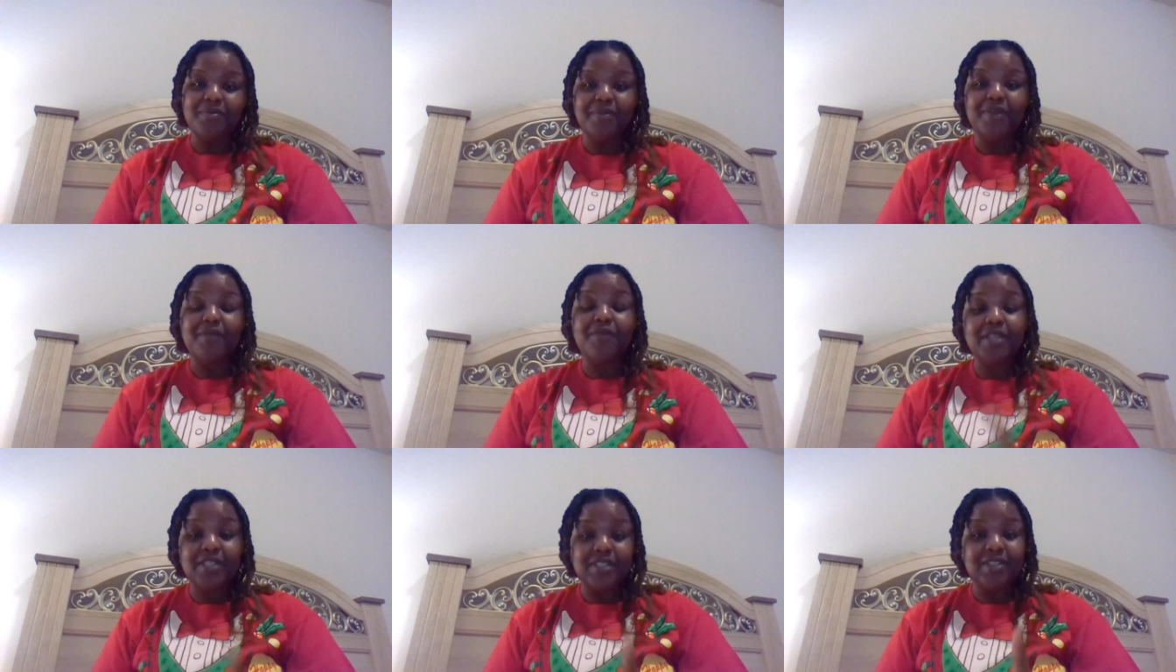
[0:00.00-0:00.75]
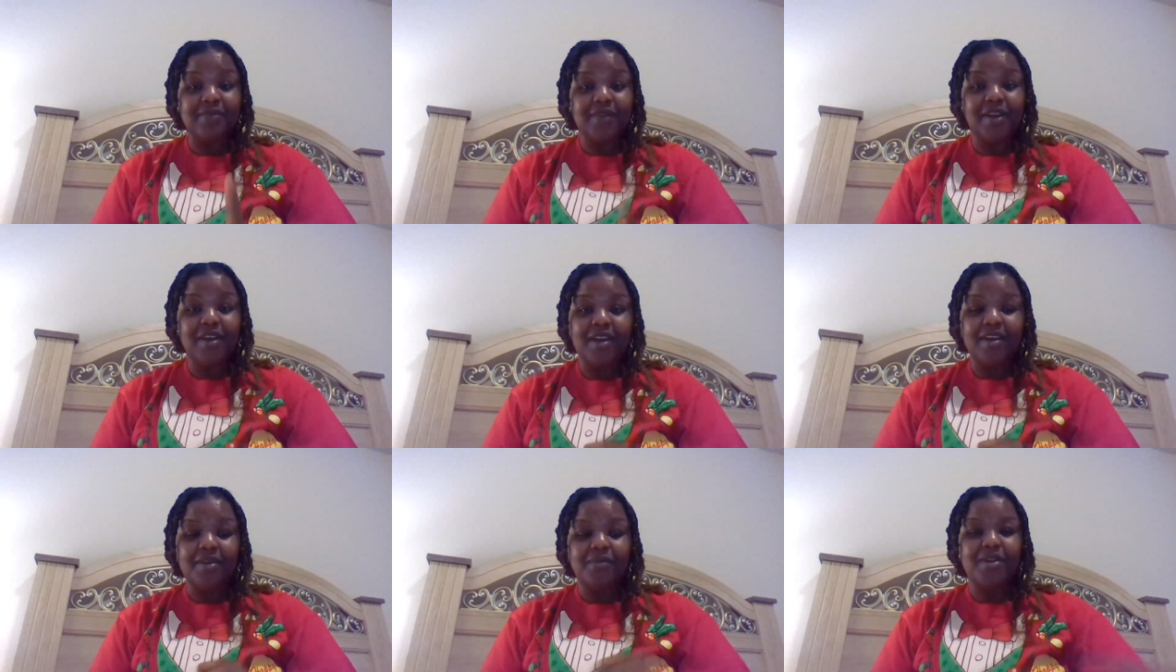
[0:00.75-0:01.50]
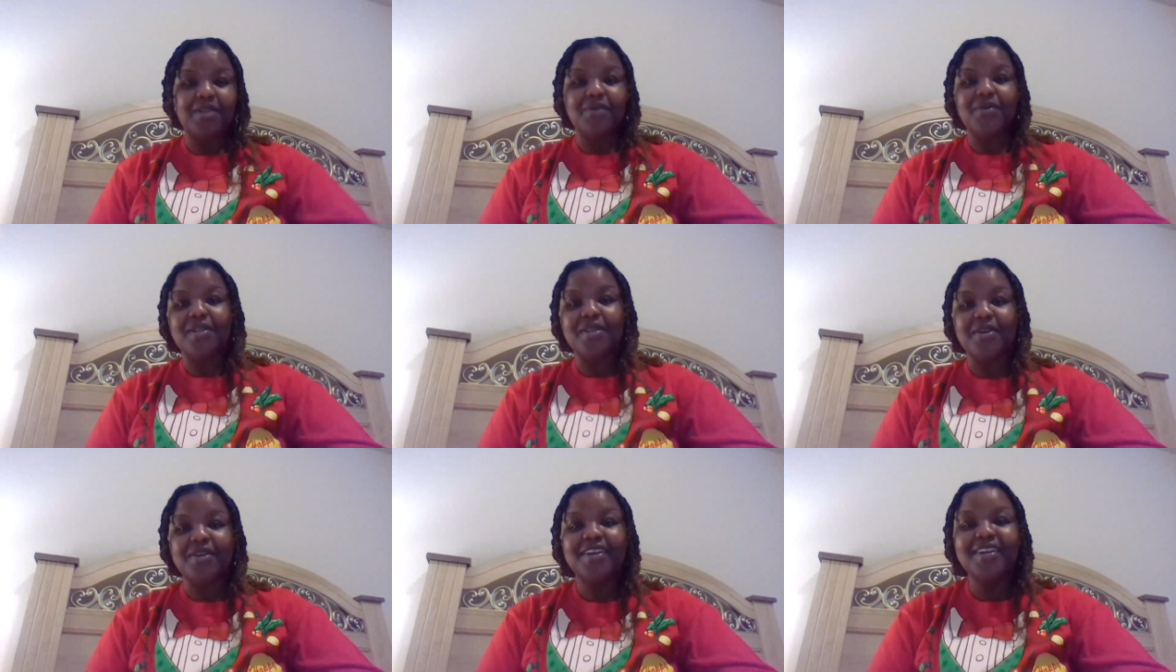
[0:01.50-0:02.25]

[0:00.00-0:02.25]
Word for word: but French is a very good one you want to learn.